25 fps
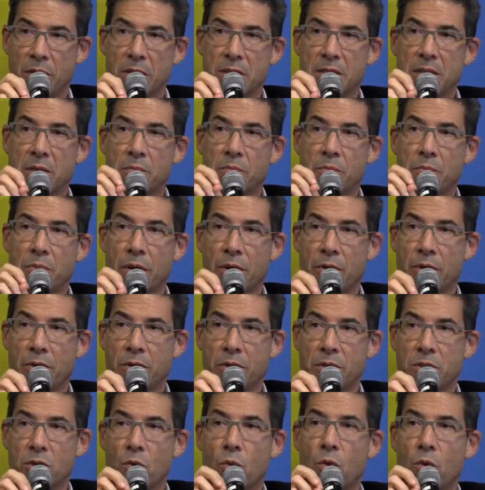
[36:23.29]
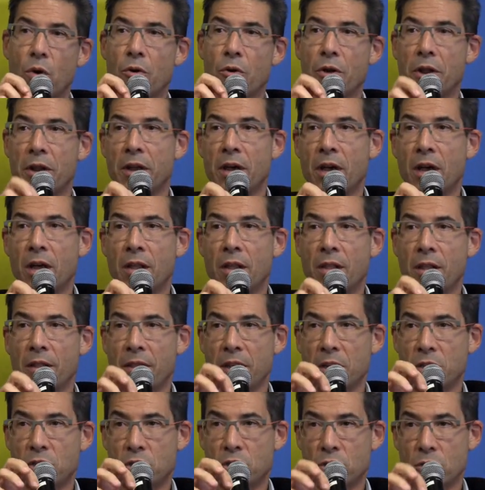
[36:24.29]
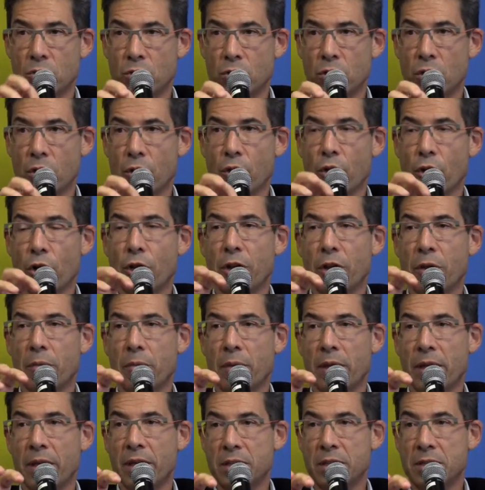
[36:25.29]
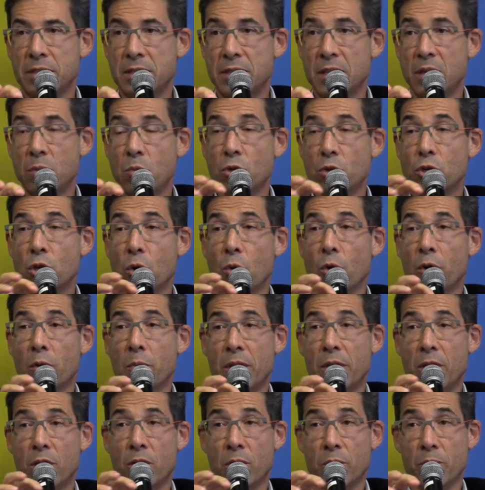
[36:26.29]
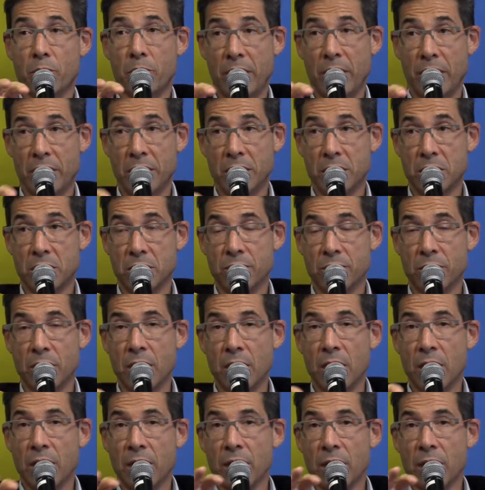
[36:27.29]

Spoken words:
because some parents are worried that their children are not going to make a team or don't want to be competitive.